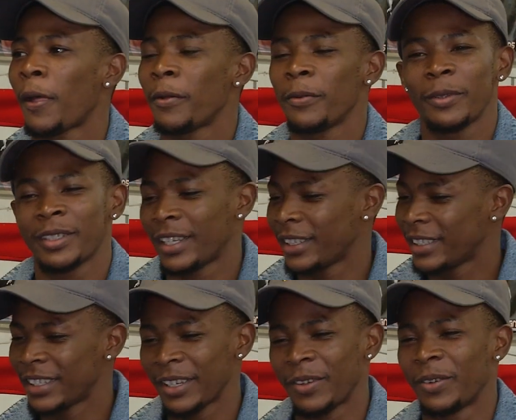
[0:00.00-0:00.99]
we was like,
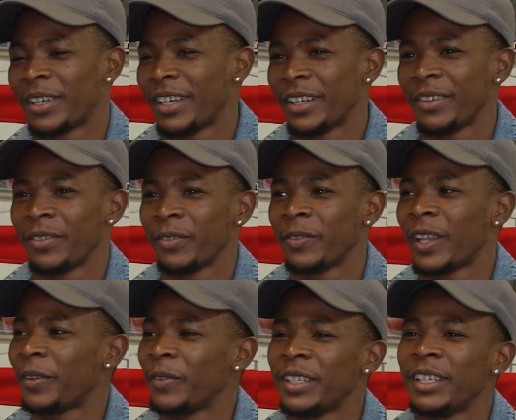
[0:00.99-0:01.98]
this ain't gonna cut it.
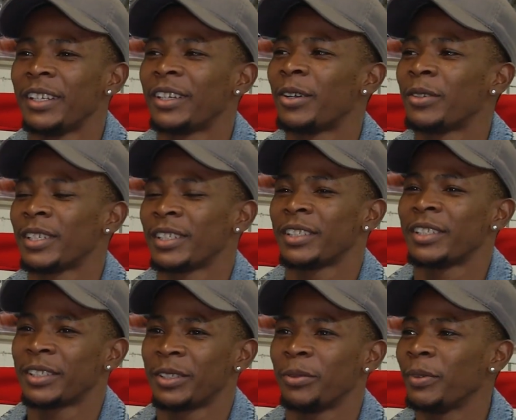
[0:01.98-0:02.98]
Like, we need a coach that's
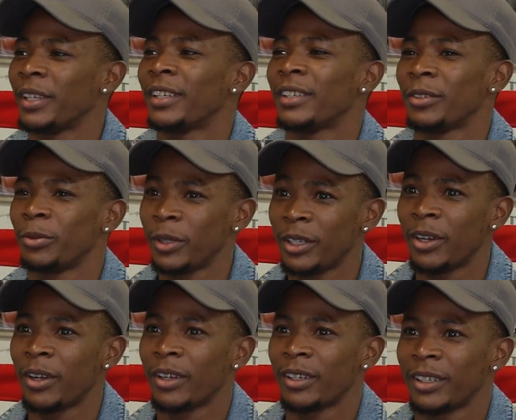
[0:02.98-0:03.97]
just committed as we
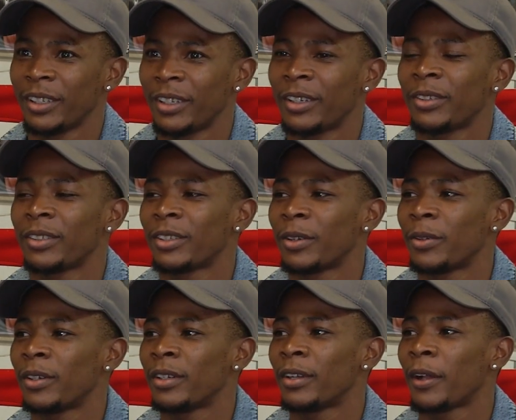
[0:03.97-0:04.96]
are, you know?
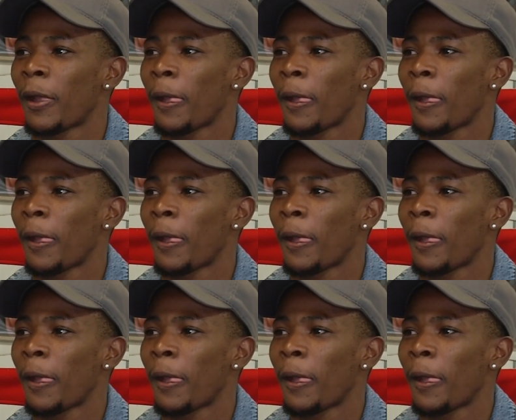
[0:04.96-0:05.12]
So